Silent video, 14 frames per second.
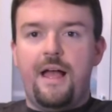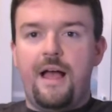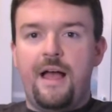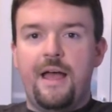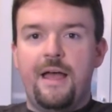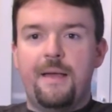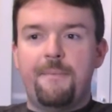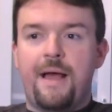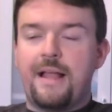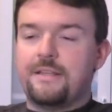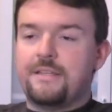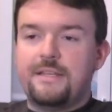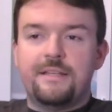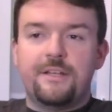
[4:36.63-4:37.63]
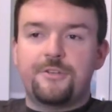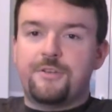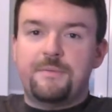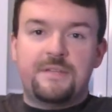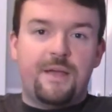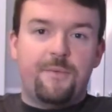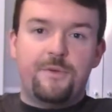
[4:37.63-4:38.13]
And since Ice
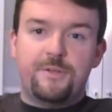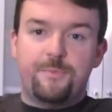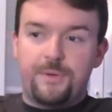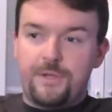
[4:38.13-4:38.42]
Cream Sandwich,